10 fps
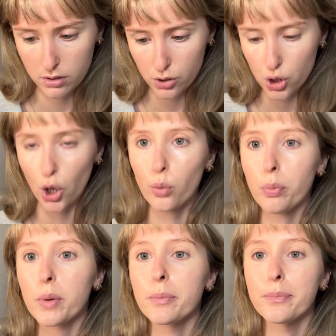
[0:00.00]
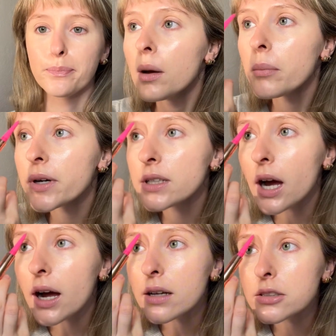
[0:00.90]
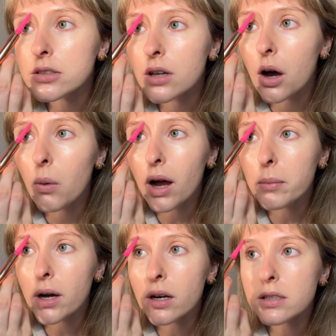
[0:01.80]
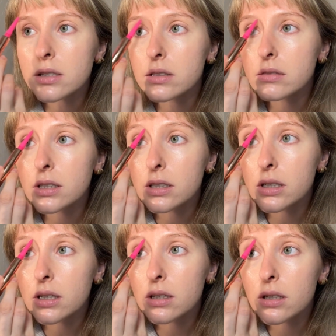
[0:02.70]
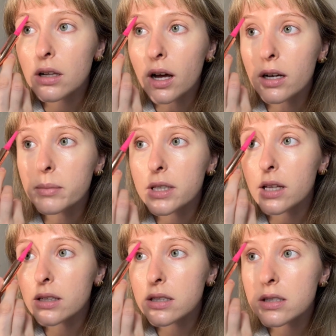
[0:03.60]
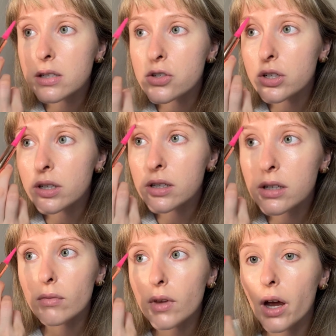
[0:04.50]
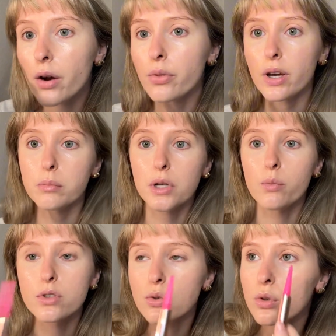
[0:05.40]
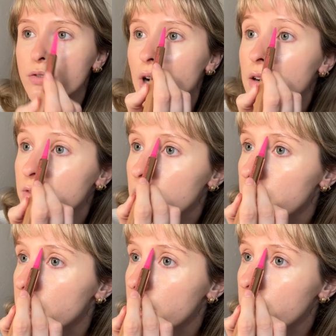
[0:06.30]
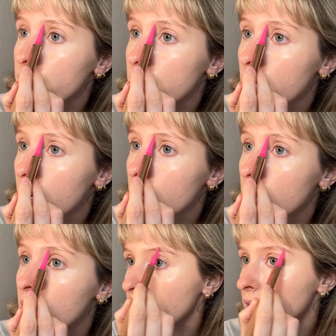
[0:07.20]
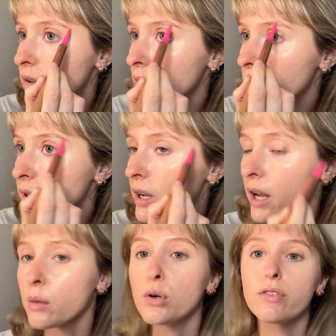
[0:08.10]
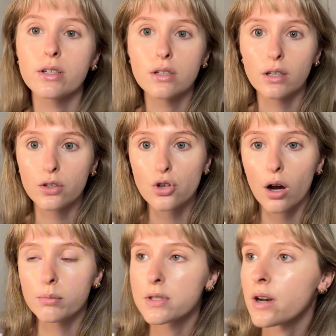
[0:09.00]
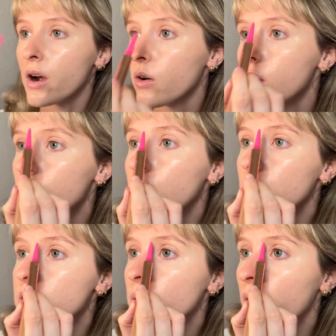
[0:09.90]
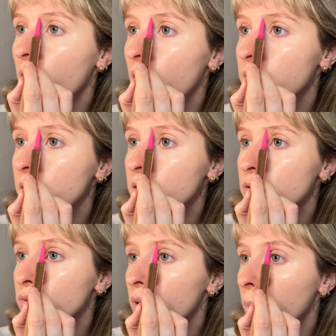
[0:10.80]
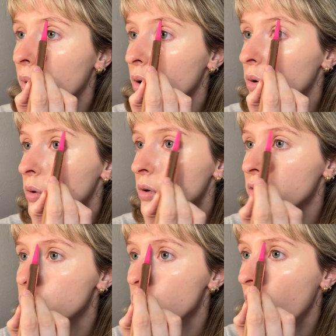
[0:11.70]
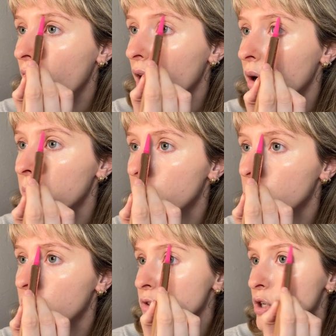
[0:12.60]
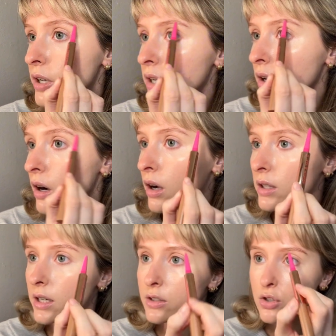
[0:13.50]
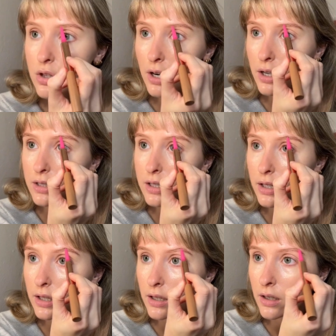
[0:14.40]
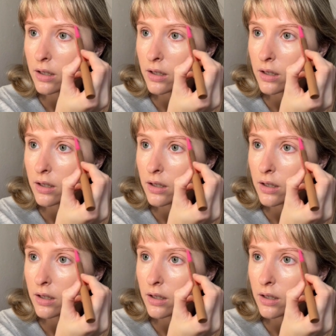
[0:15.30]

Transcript: taupe. But yeah, so I'm honestly really glad I made that decision. I don't think I'm done with school forever, but I am for now. We can kind of move into like jobs now. So I had this remote job during college that I did